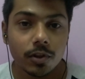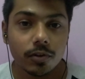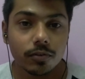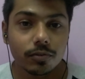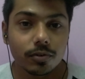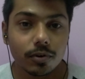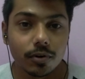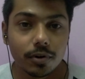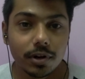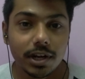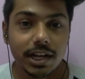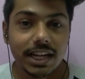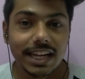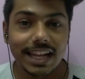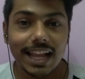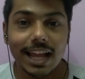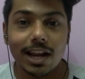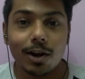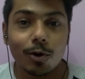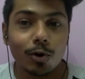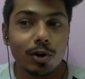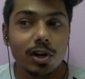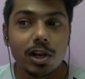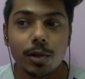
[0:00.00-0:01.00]
So it
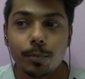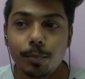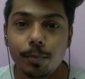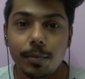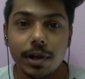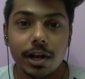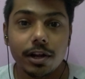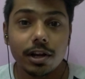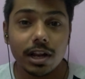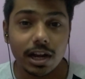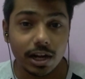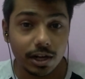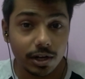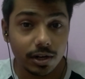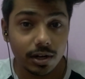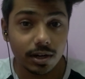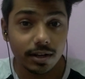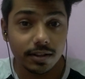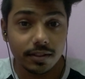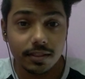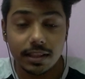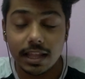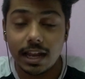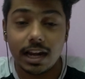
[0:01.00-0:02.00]
can only bend
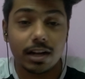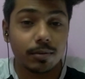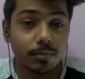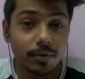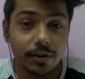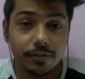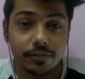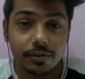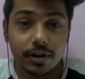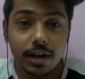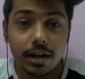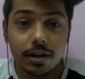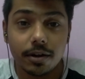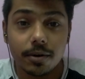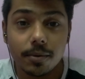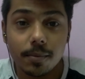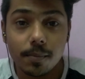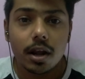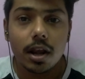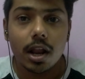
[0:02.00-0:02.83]
that much, right?